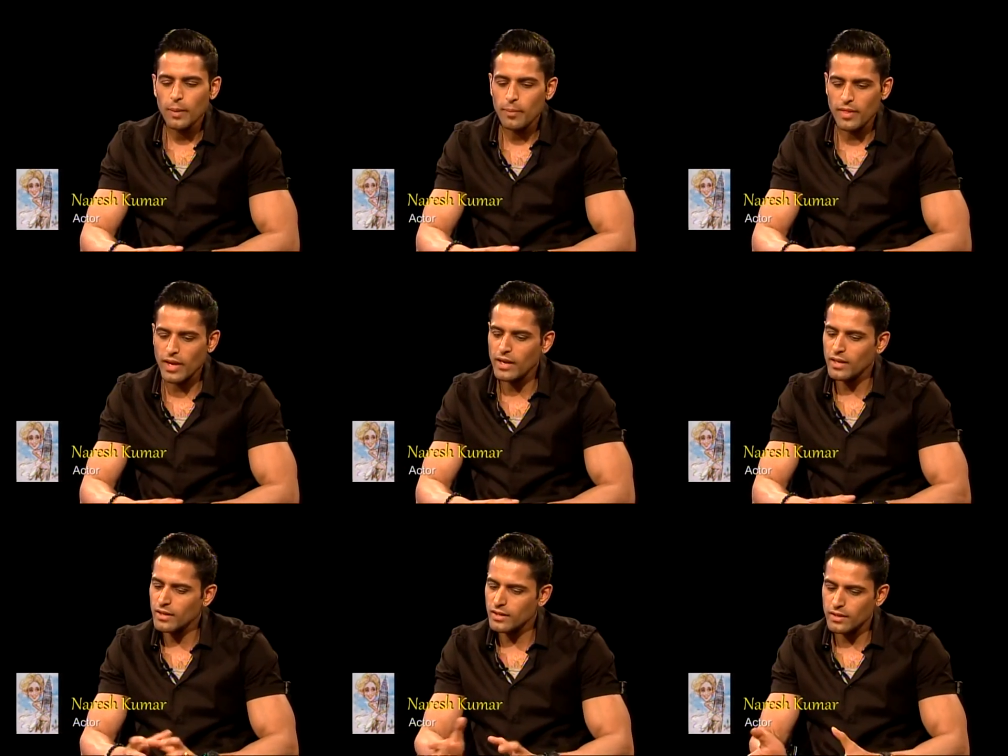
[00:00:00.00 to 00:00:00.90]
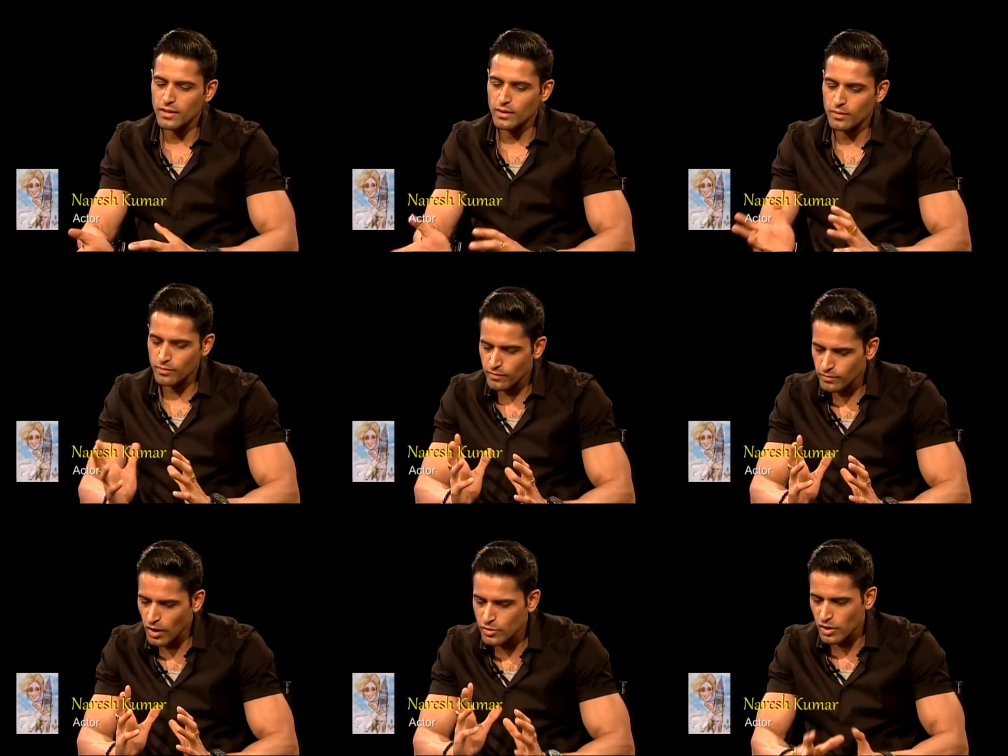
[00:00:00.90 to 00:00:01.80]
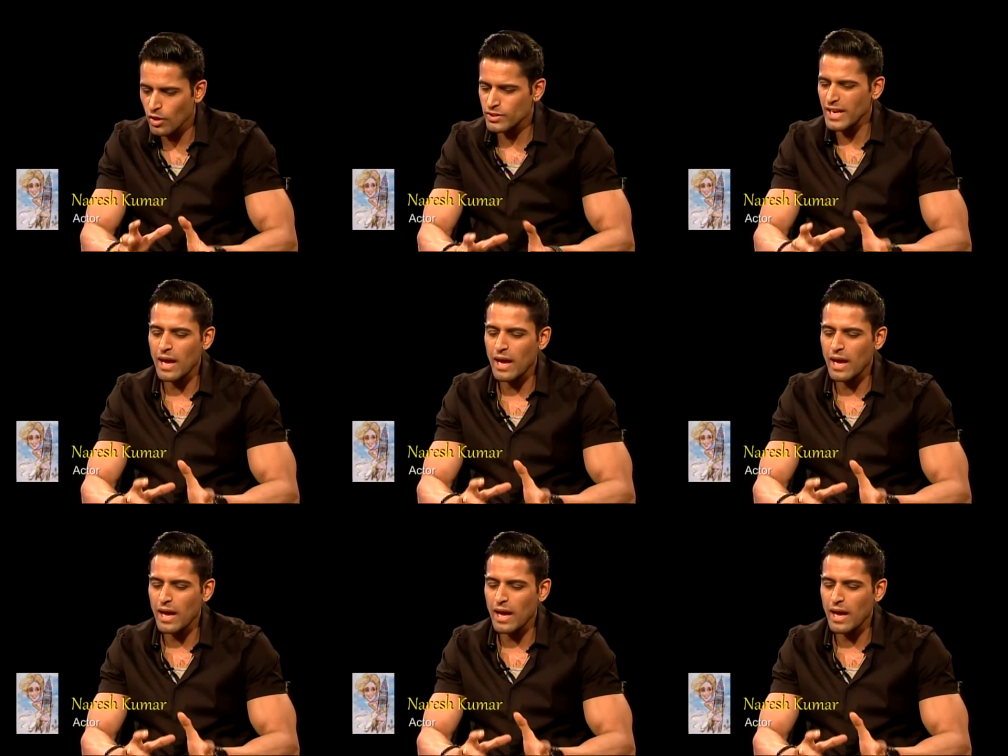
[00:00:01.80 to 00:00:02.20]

But then I was, I was in